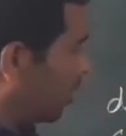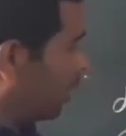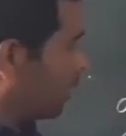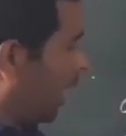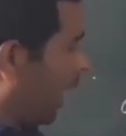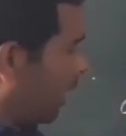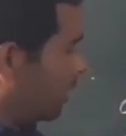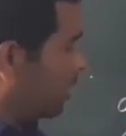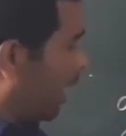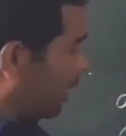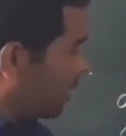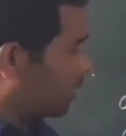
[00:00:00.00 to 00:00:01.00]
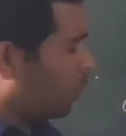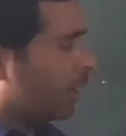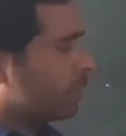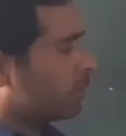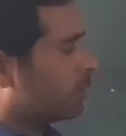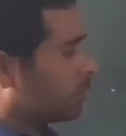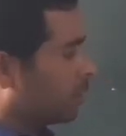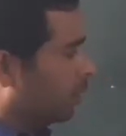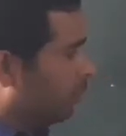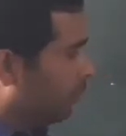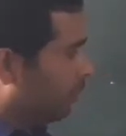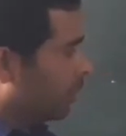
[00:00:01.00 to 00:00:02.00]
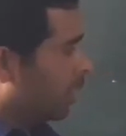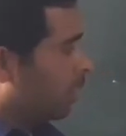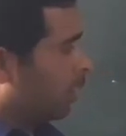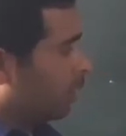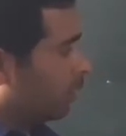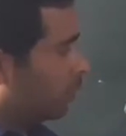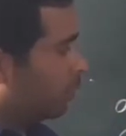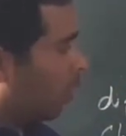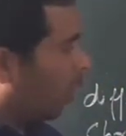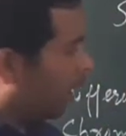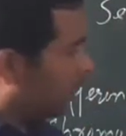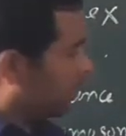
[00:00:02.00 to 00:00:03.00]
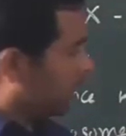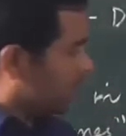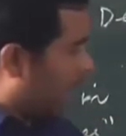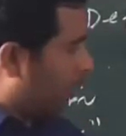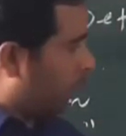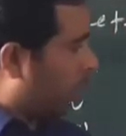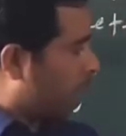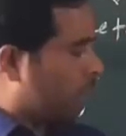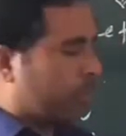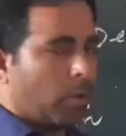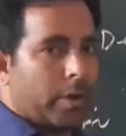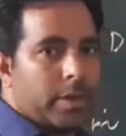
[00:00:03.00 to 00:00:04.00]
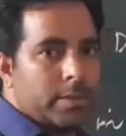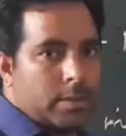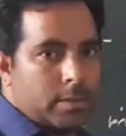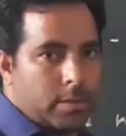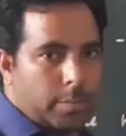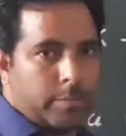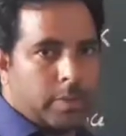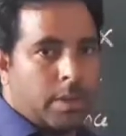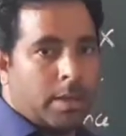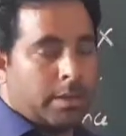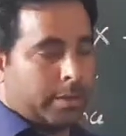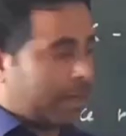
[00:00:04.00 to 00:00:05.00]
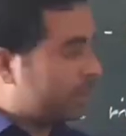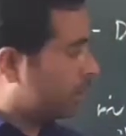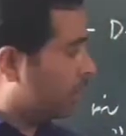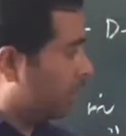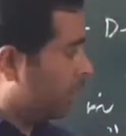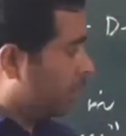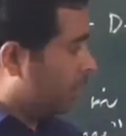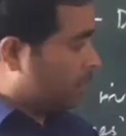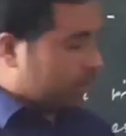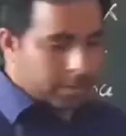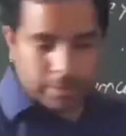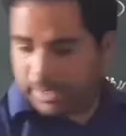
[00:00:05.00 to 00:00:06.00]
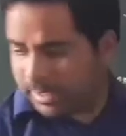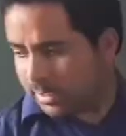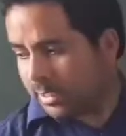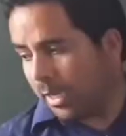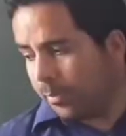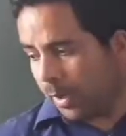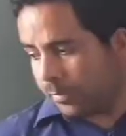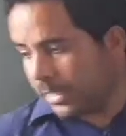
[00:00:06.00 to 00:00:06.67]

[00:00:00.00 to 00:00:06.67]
on the XY system nor this haploid diploid system. Rather, this type of